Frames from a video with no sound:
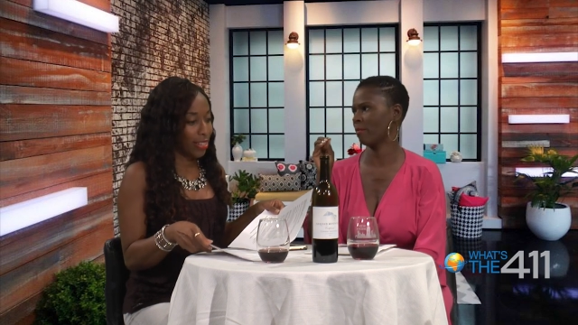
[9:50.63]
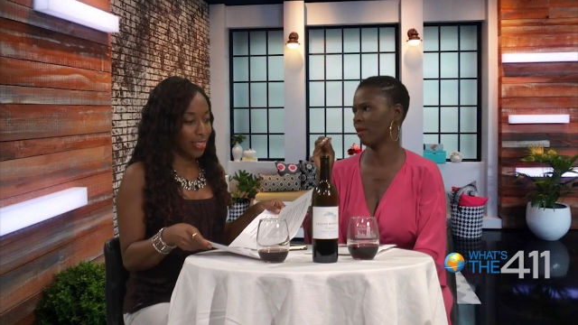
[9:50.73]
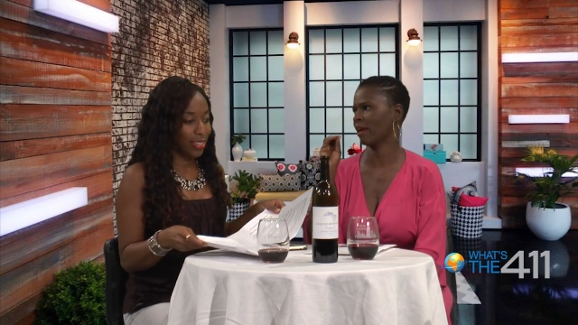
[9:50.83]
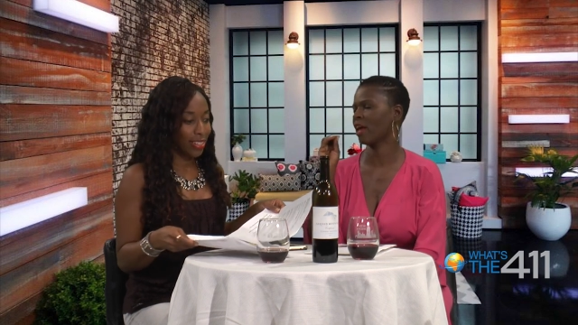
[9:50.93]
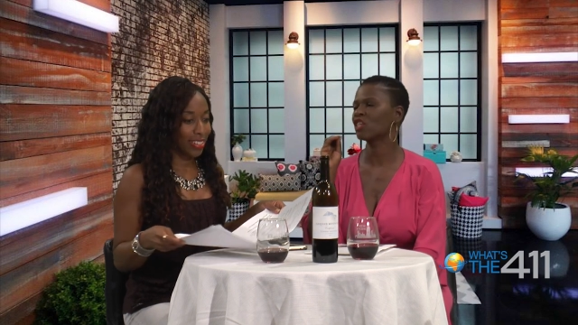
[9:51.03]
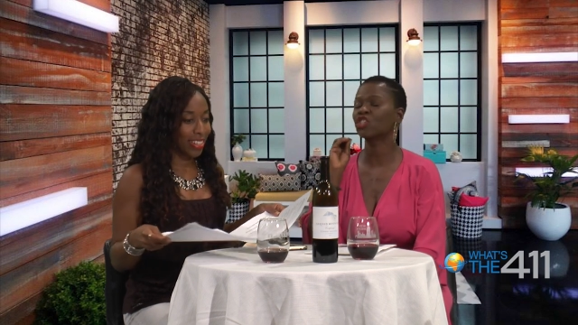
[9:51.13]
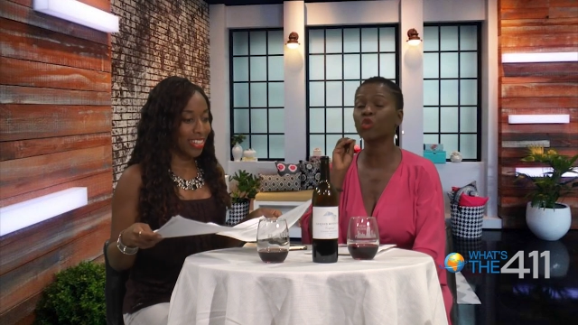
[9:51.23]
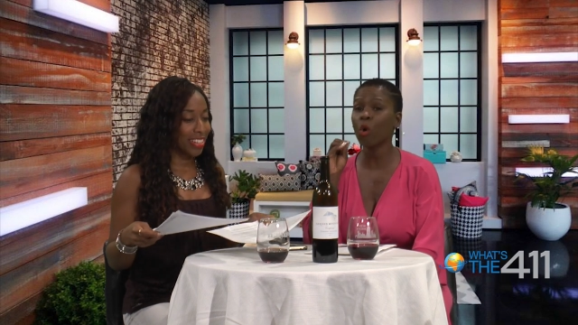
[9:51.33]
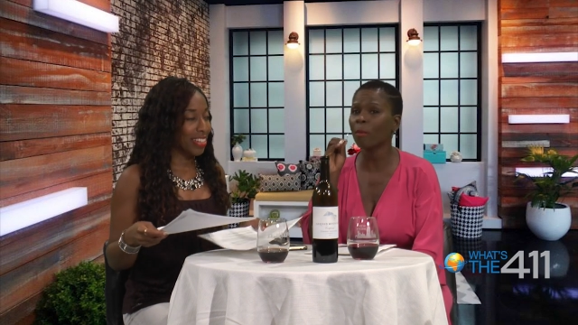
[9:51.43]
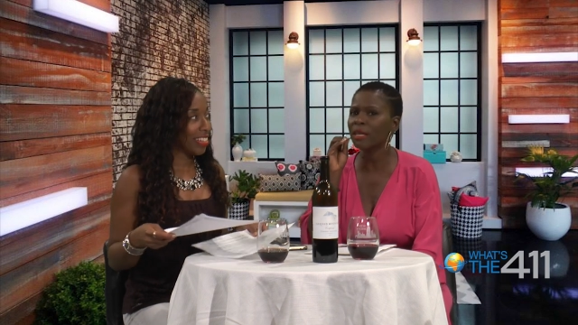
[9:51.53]
Speaker 1: Like
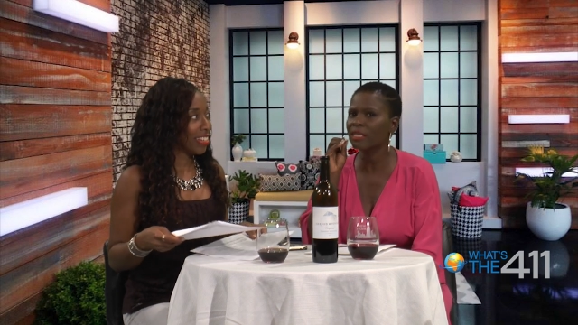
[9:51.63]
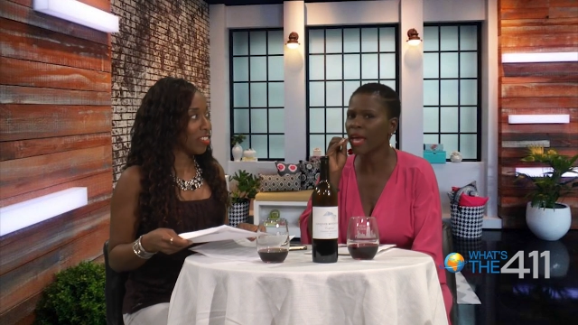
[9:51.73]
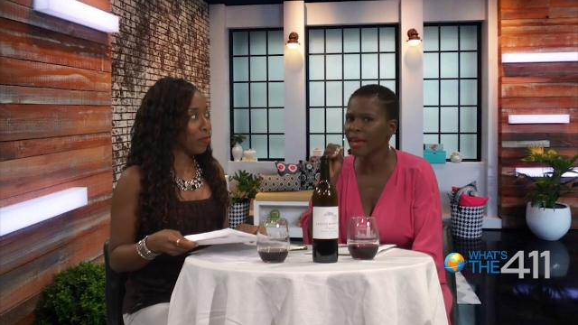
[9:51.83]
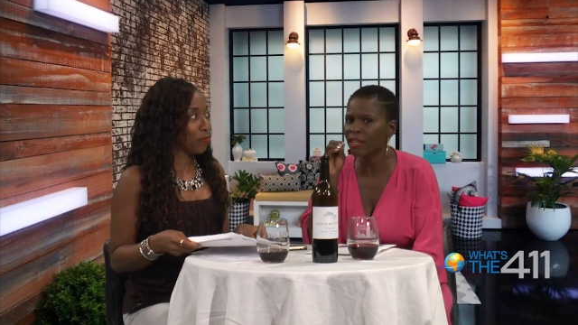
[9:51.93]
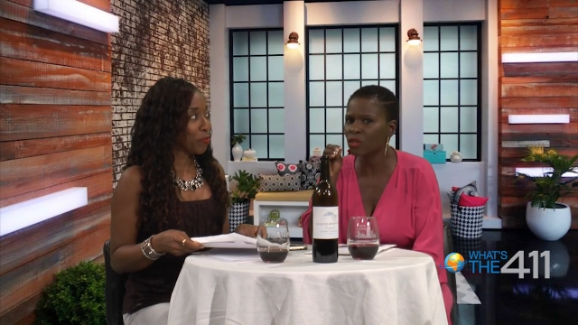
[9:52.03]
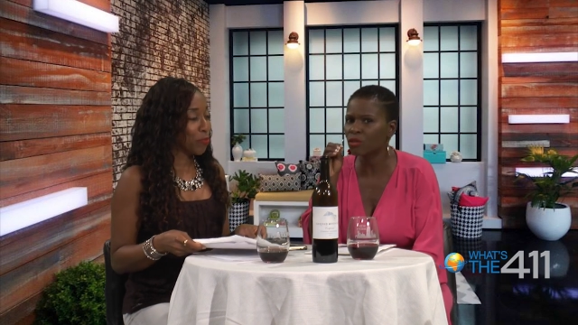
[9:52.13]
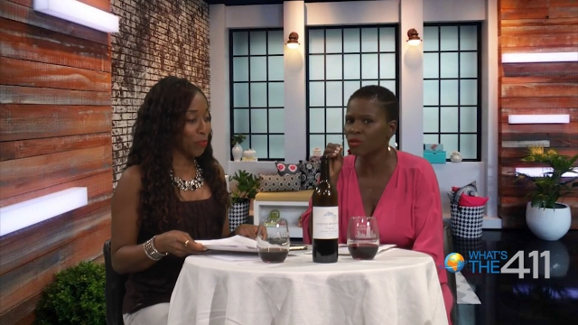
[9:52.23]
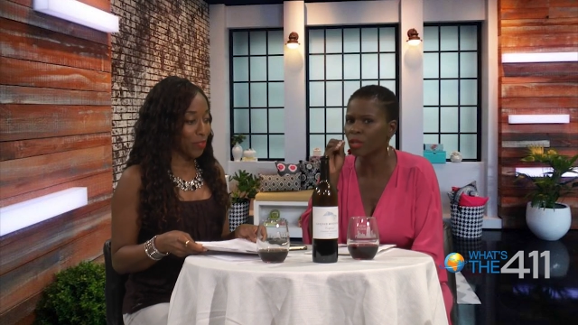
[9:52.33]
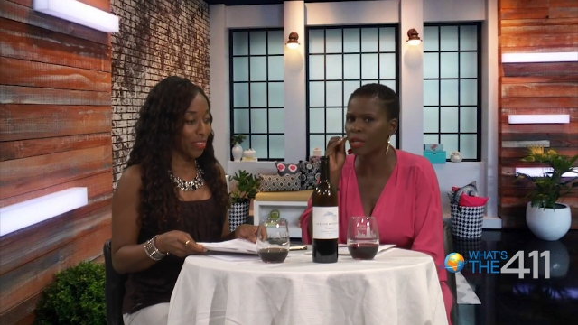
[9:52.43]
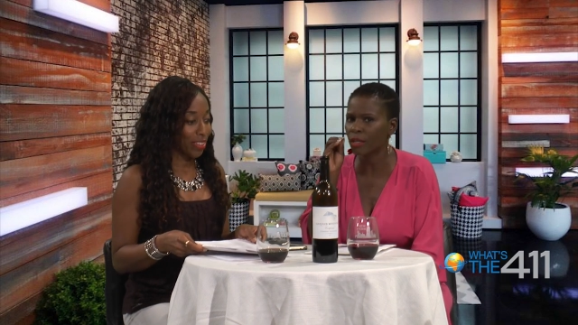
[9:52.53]
Stormy
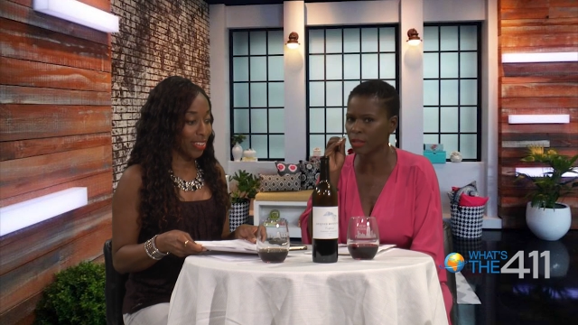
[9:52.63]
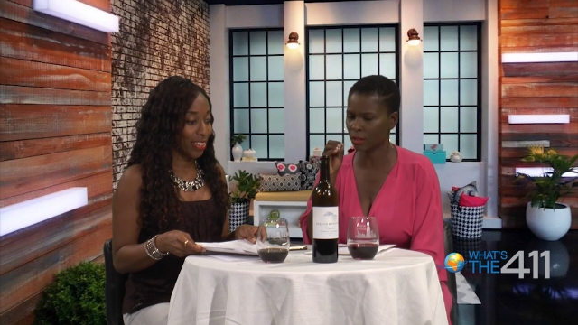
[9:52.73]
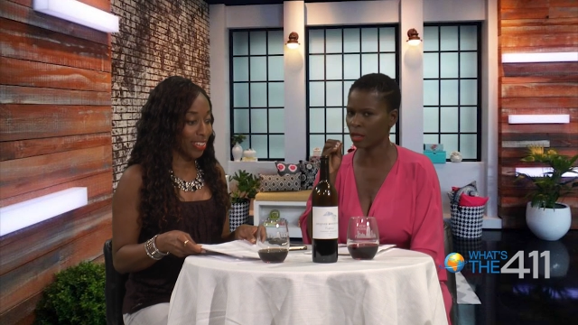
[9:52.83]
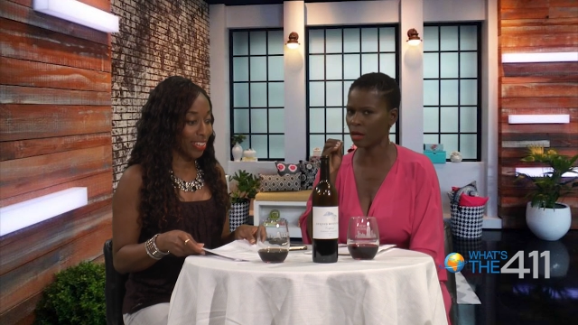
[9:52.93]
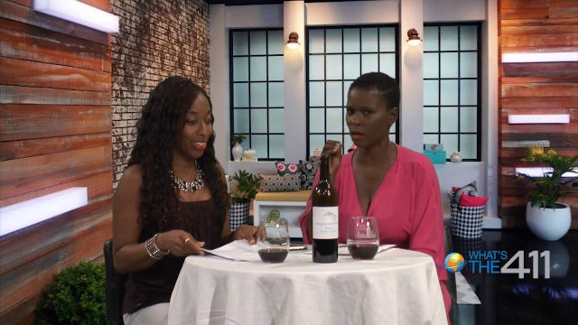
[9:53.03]
Daniels is